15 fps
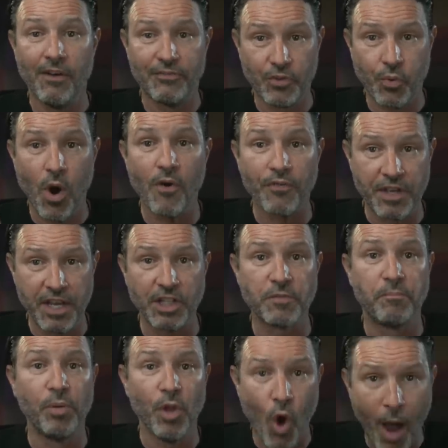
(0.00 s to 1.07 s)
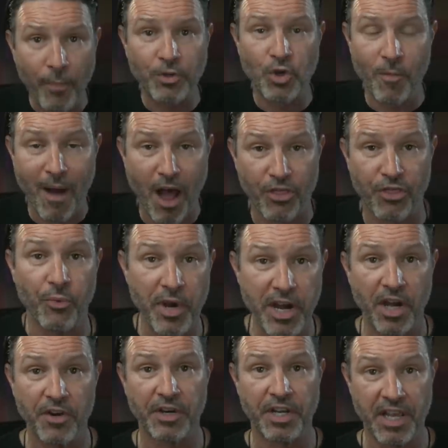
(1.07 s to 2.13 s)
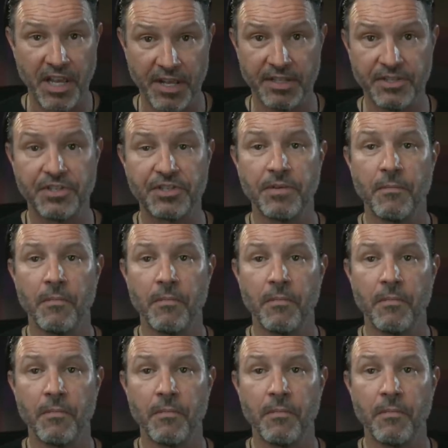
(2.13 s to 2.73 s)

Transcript: 12 kids blew up to about 300 kids